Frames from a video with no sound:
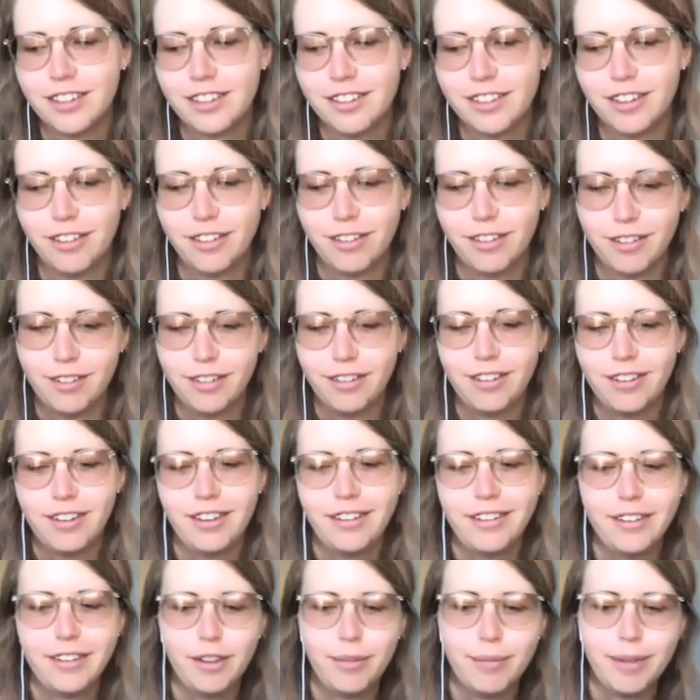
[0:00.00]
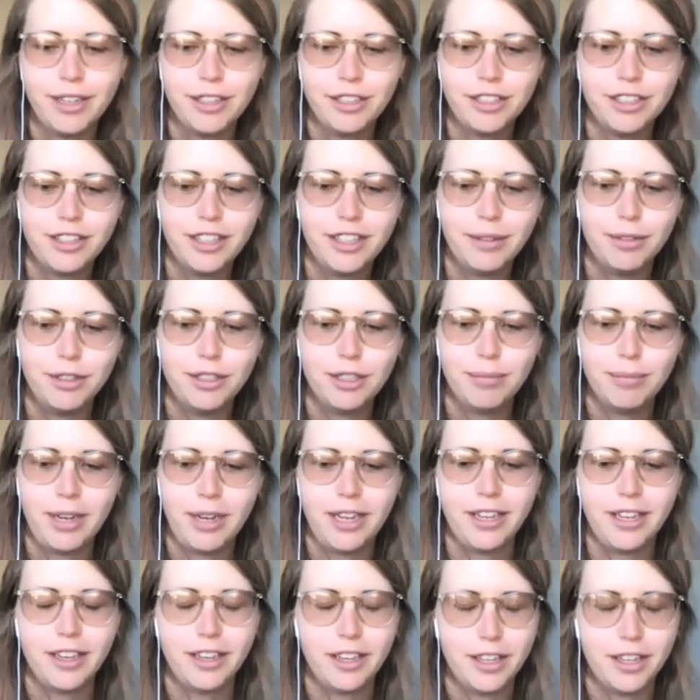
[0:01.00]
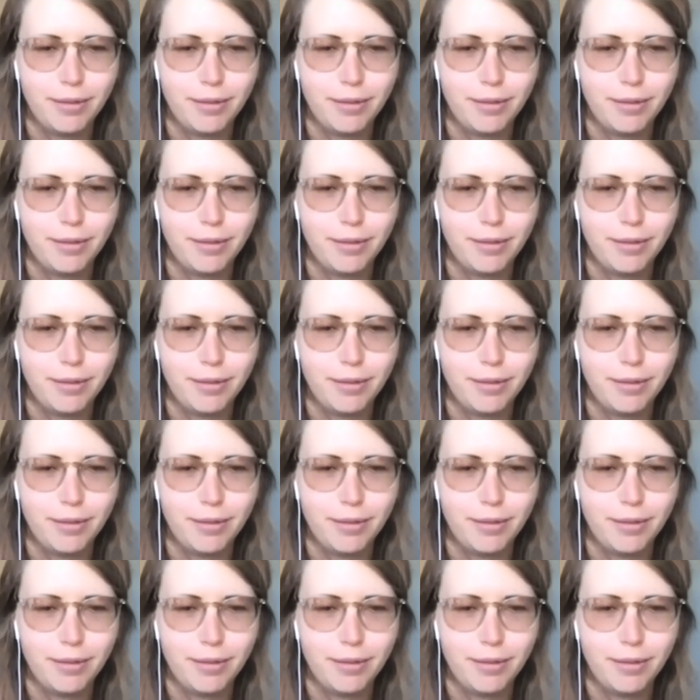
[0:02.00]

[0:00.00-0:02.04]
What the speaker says: So you mentioned that with Jamaica,